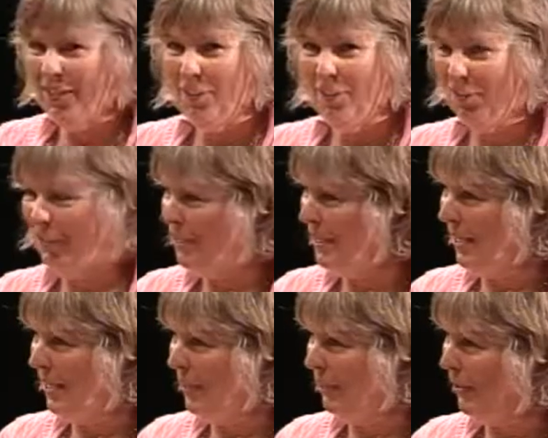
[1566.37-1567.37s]
you for your
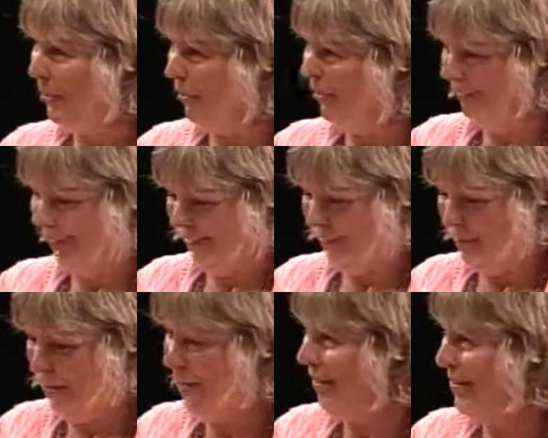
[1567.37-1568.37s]
time. We are like
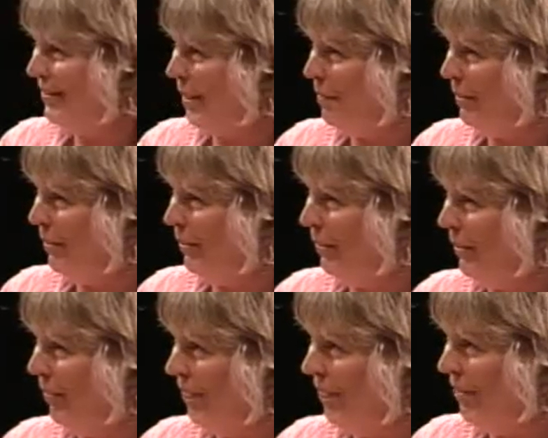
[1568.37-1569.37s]
about out of time. Do you think we
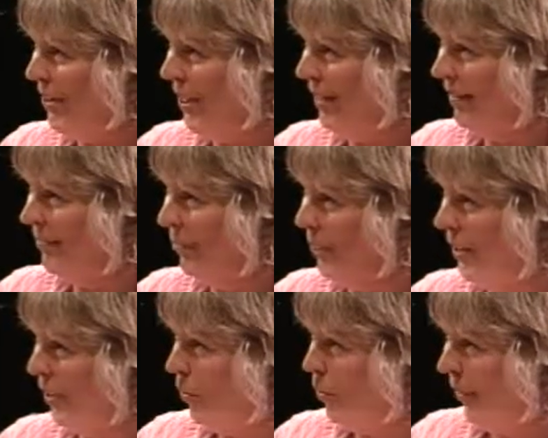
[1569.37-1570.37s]
covered everything? Is there
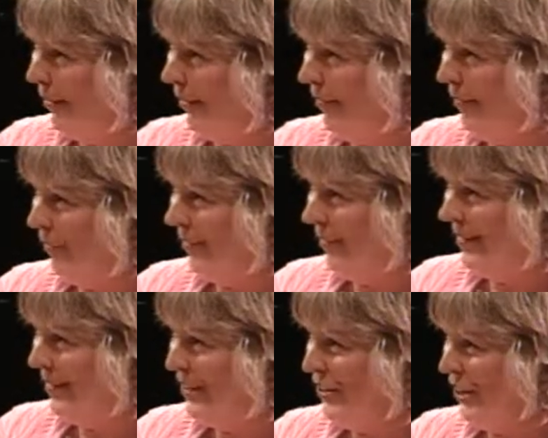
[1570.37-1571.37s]
anything quick that we
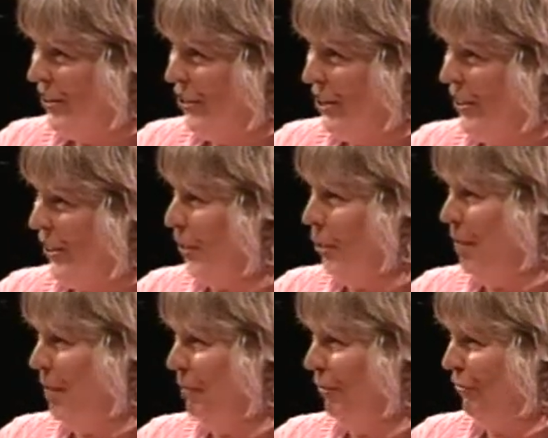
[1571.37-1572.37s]
didn't touch on that you
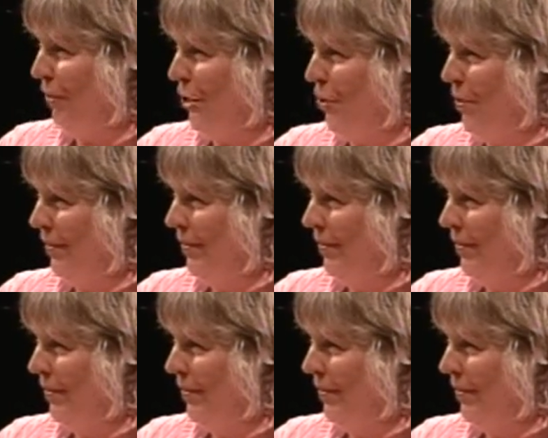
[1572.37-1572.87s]
want people to know?